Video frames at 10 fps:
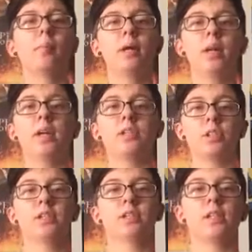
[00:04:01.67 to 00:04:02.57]
But as
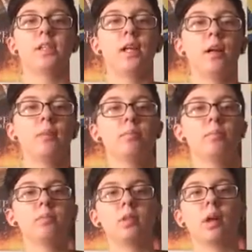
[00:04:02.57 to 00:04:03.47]
you can see,
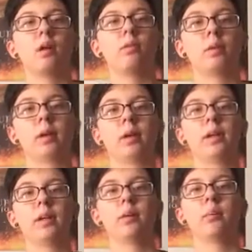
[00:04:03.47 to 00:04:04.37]
I'm not
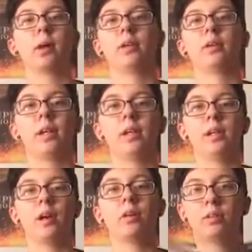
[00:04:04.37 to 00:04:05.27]
wearing a binder right
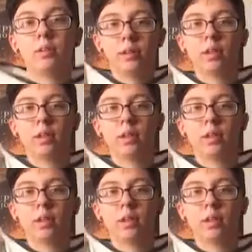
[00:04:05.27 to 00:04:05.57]
now.